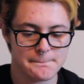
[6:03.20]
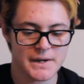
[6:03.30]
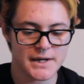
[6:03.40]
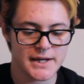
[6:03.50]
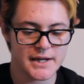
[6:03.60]

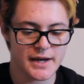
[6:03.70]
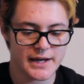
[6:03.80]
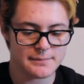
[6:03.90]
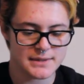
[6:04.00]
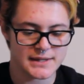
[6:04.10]
bunny,
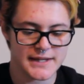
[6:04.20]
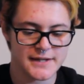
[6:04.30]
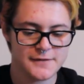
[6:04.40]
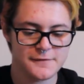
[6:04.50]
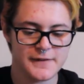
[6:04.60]
I
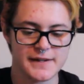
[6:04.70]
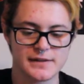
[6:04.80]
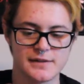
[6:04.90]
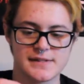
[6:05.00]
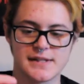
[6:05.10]
believe. It
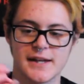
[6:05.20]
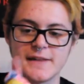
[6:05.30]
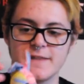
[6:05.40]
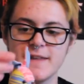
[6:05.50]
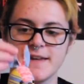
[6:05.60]
looks like
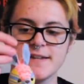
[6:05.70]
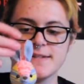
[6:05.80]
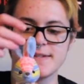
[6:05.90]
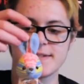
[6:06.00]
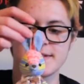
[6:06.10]

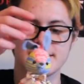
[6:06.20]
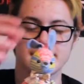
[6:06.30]
this.